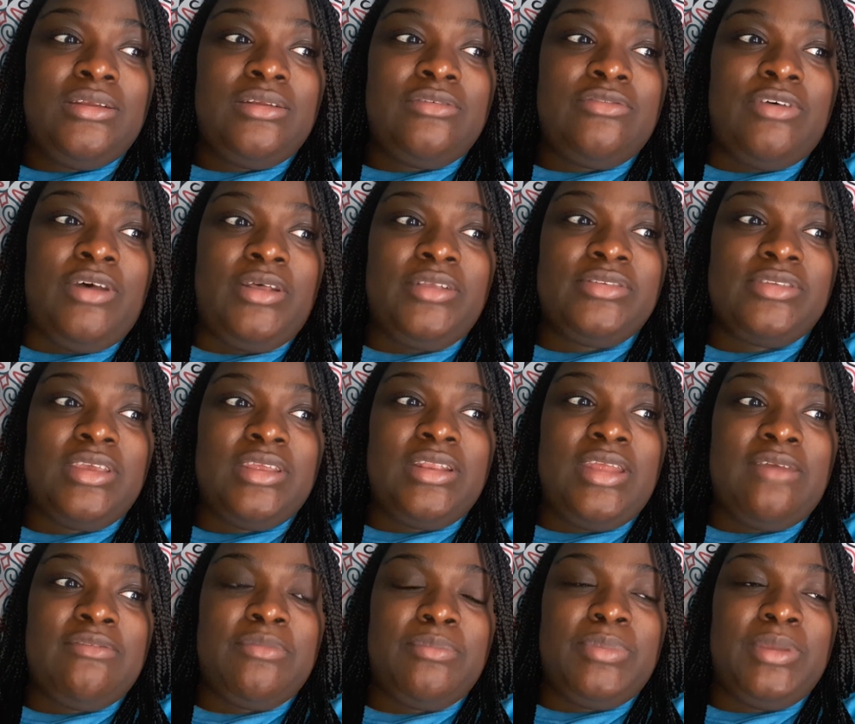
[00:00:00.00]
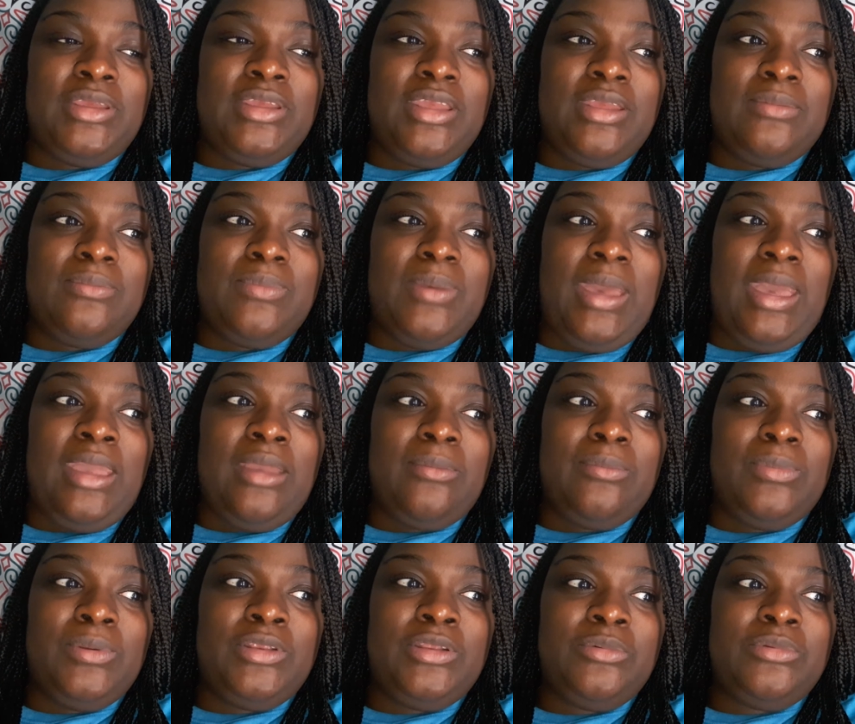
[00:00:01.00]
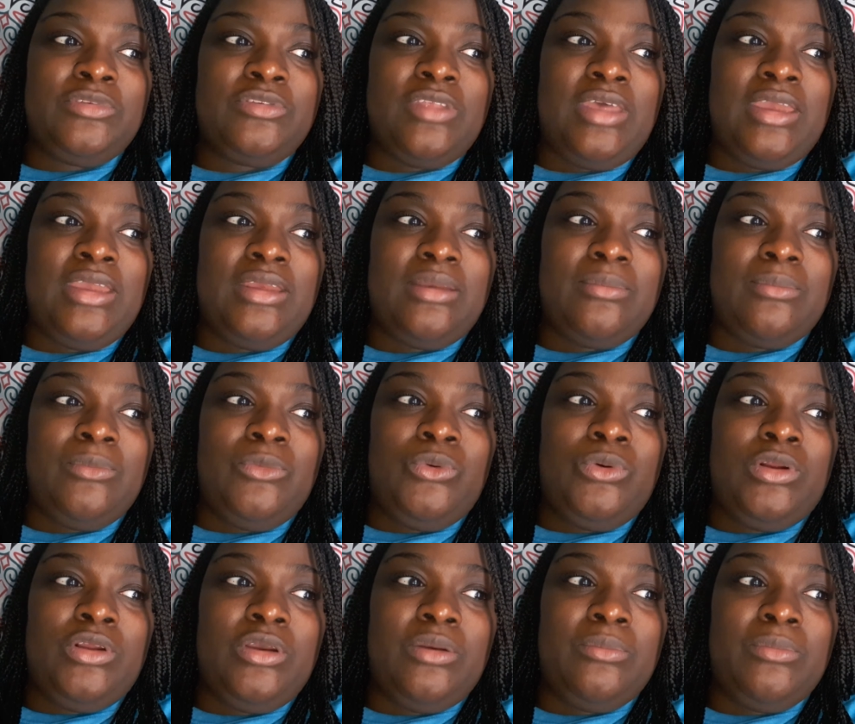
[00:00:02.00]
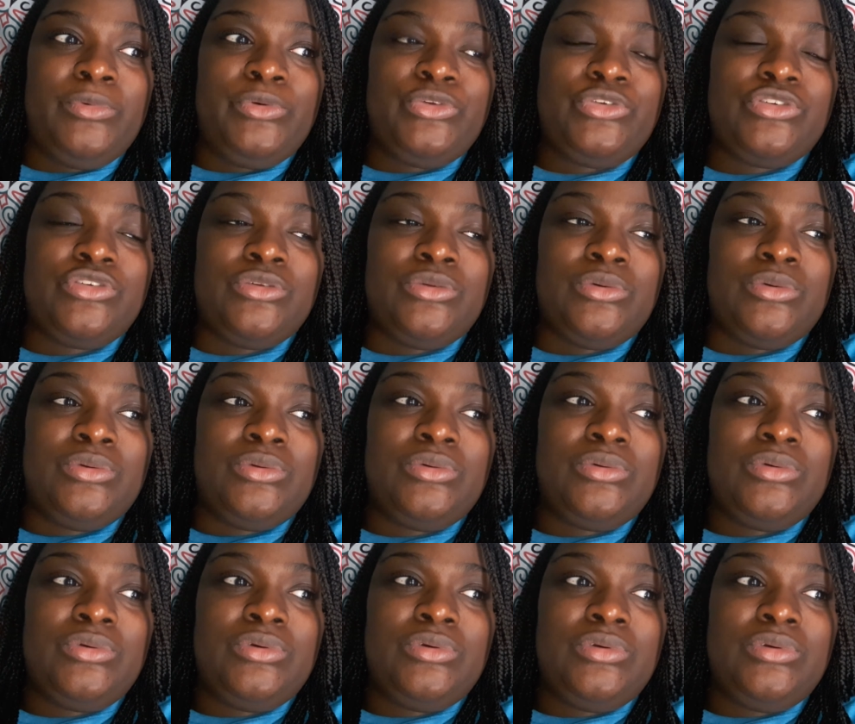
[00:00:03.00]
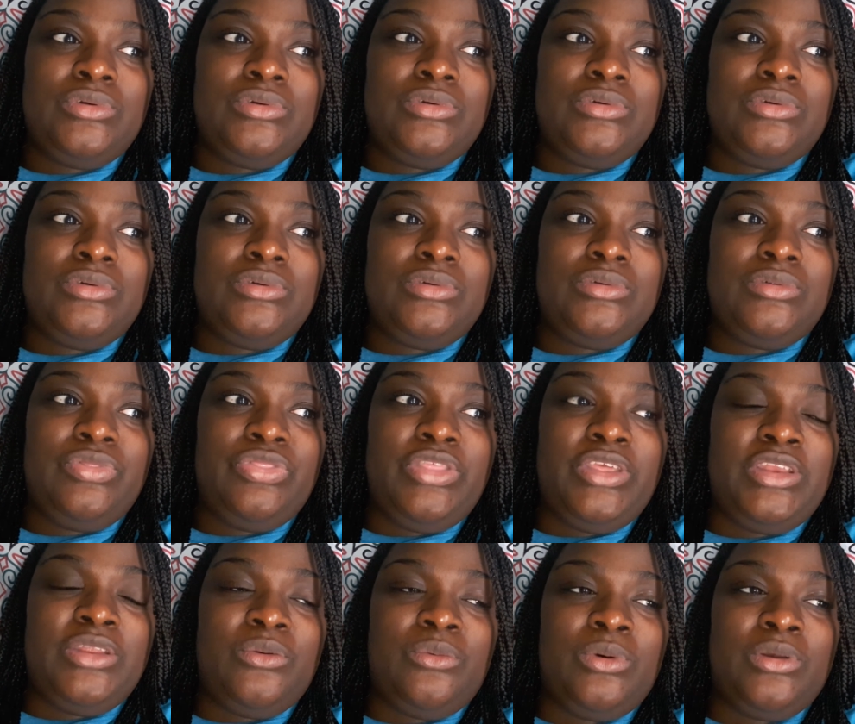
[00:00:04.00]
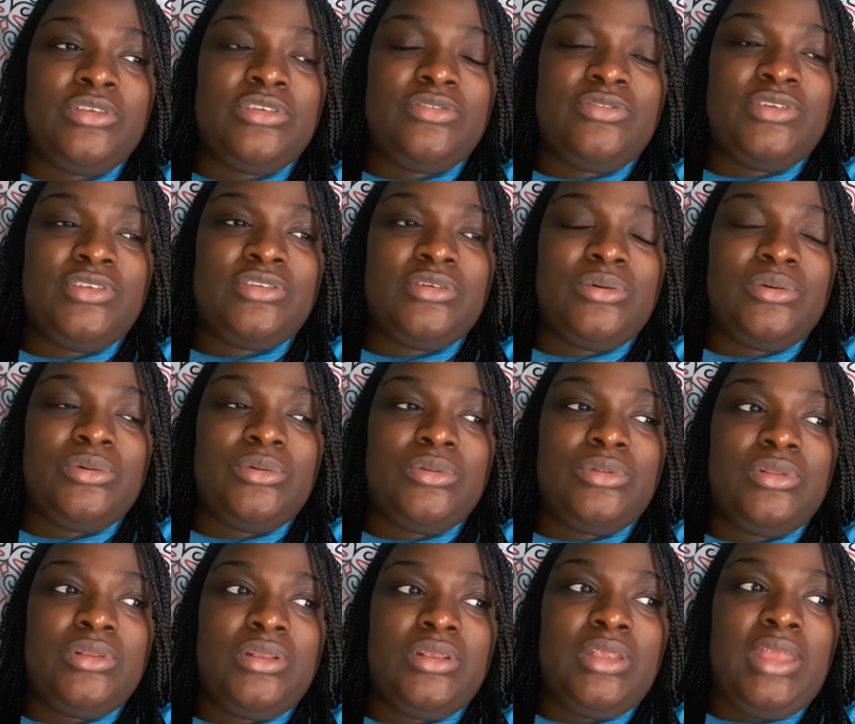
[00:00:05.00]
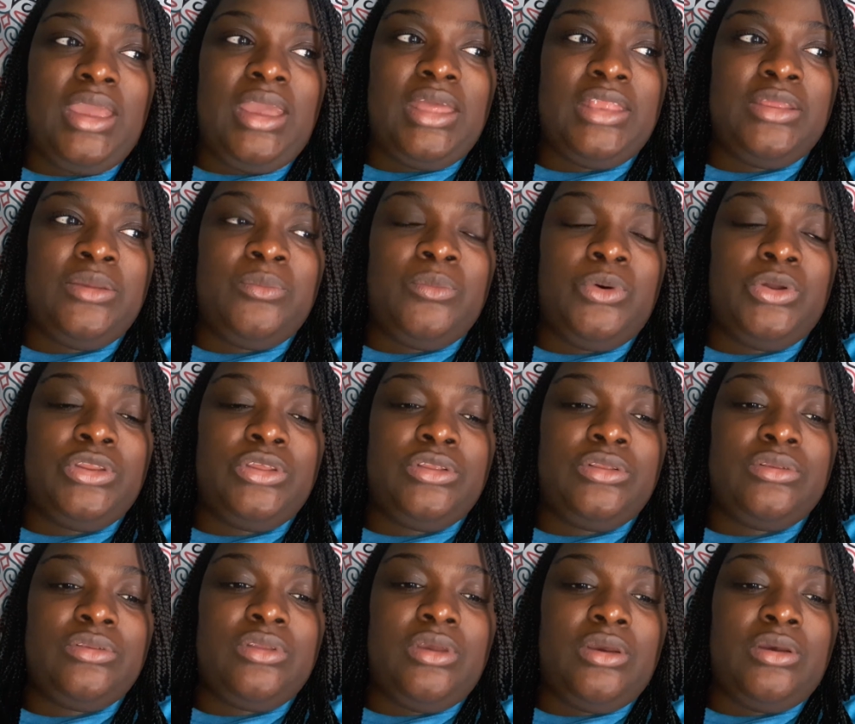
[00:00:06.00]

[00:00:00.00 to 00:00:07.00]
Falls can have a big impact, but it was like more emotional than it was physical. Like I didn't want to